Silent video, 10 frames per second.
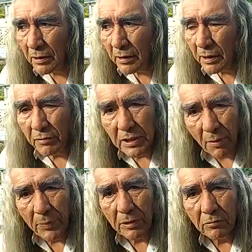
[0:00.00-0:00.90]
it was
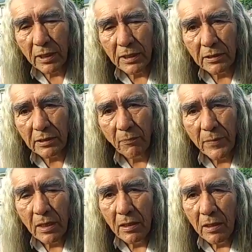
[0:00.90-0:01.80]
up and running,
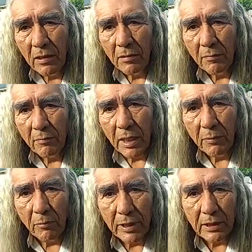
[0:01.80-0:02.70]
maybe
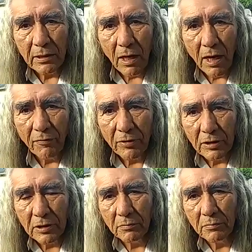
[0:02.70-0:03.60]
we can offer
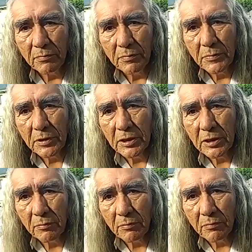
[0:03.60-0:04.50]
some
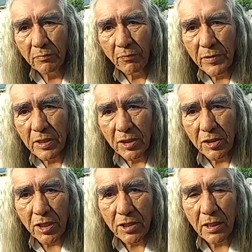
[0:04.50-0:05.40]

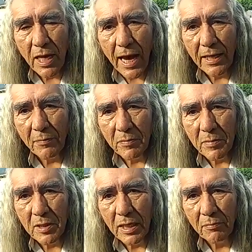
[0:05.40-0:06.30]
suggested
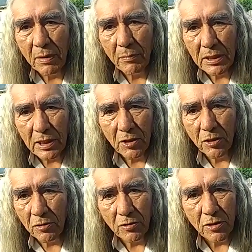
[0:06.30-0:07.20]
items like maybe
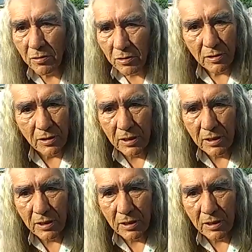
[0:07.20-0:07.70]
T-shirts or